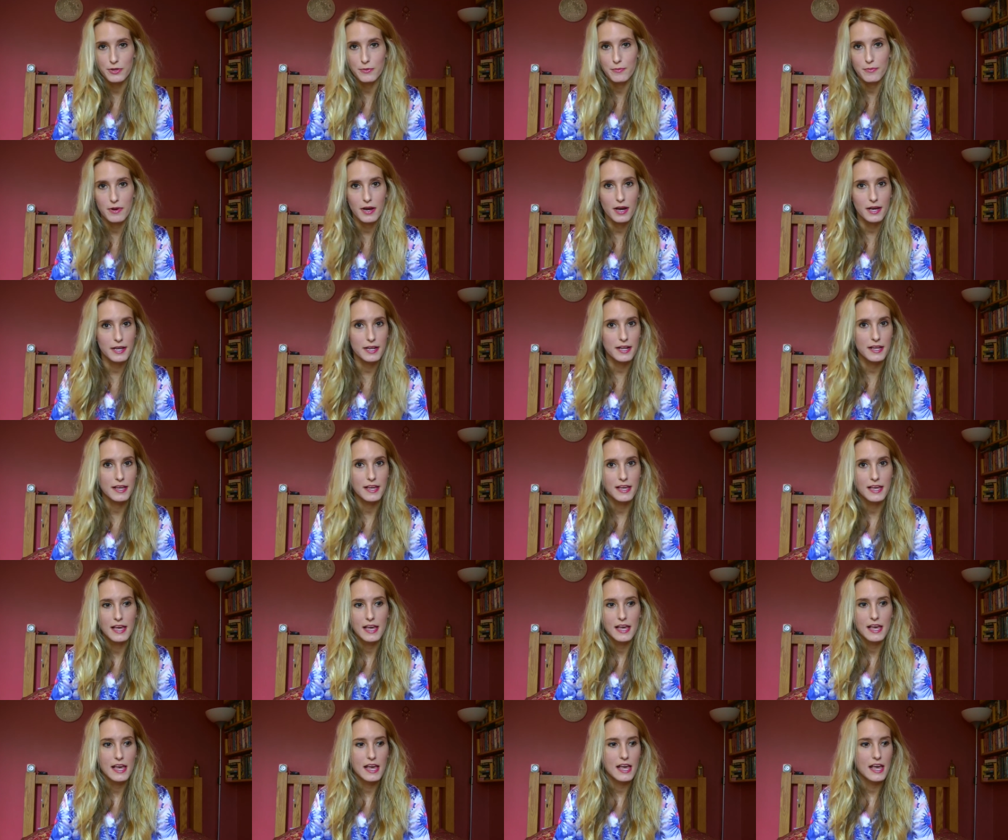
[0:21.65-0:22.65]
You might
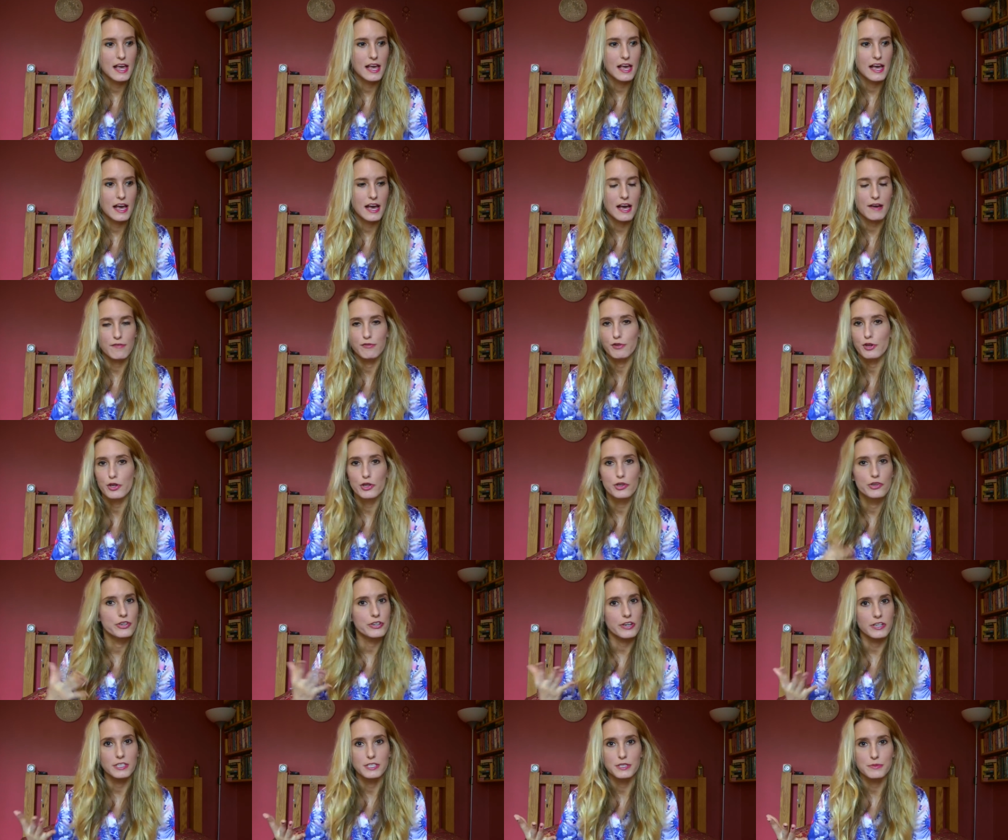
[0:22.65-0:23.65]
have
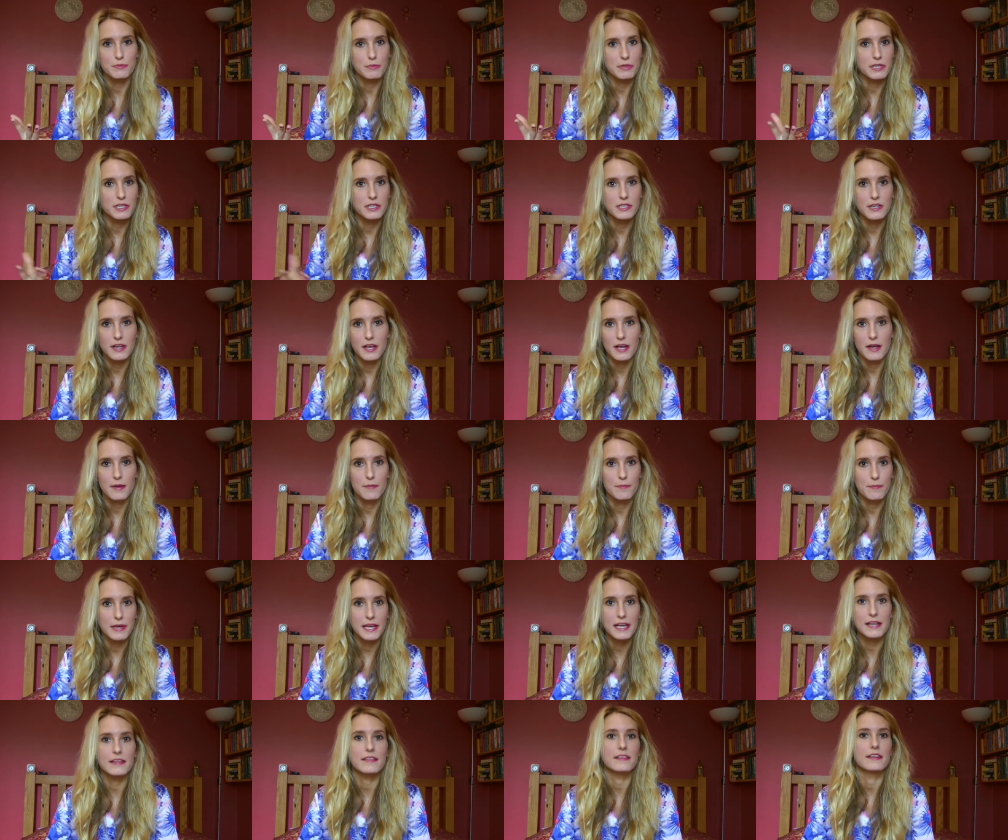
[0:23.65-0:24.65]
good judgment and
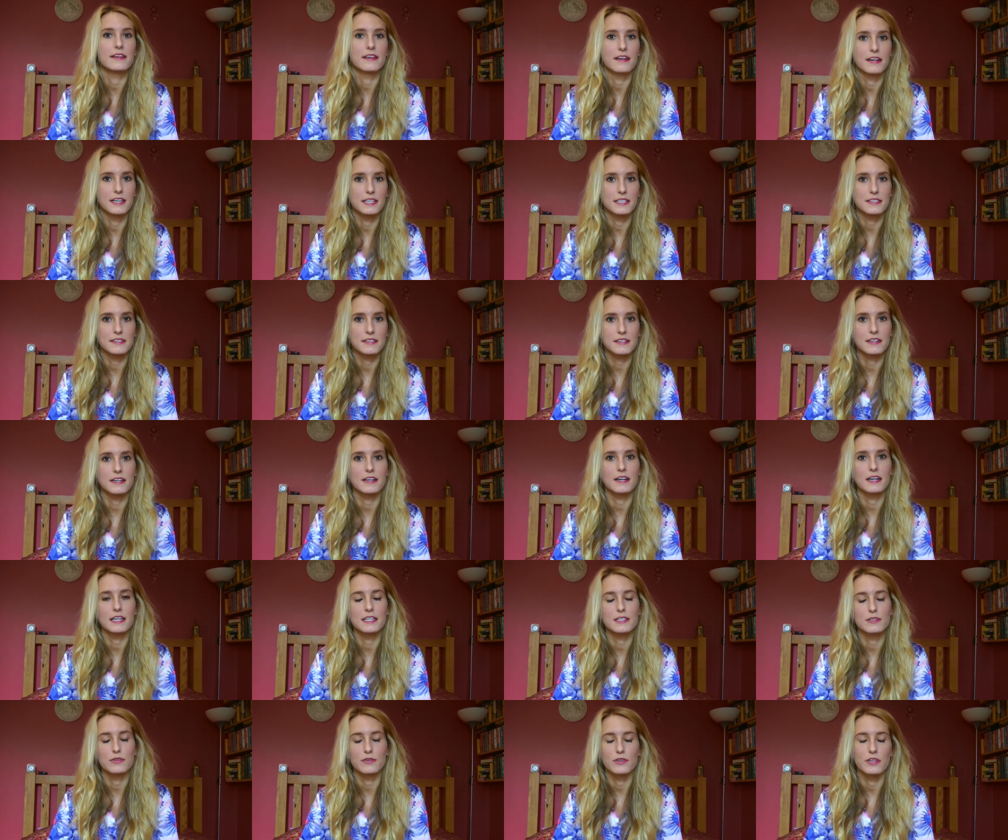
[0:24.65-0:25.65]
pick the nice
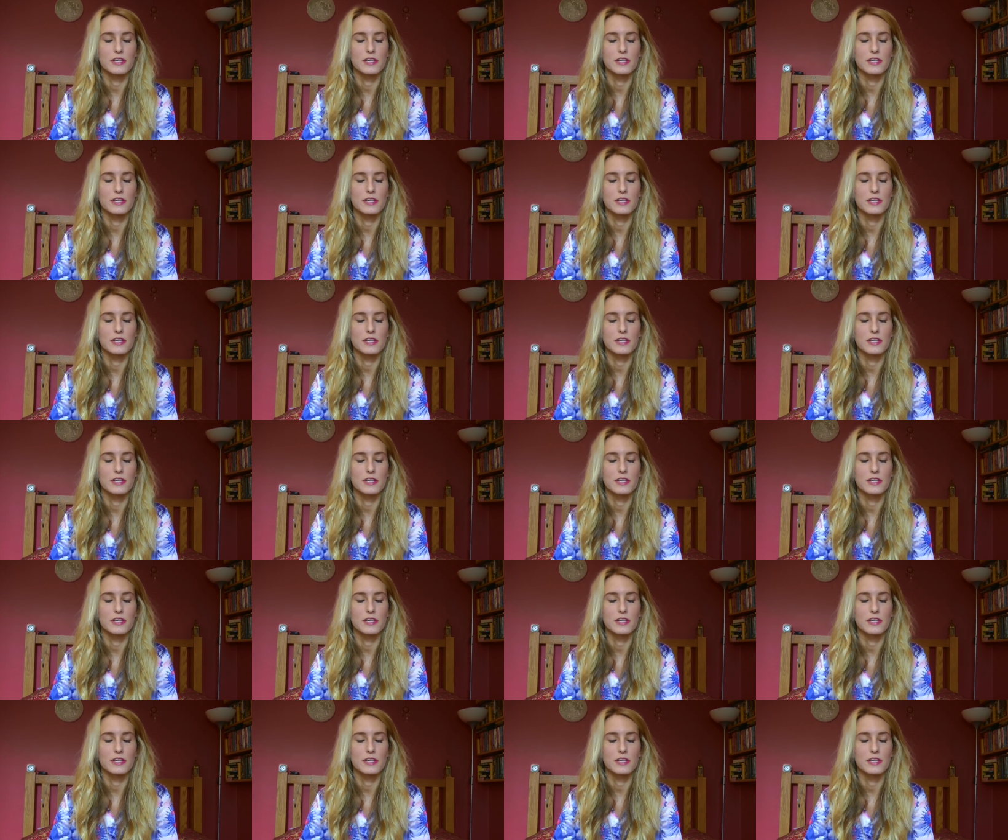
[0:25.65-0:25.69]
guys,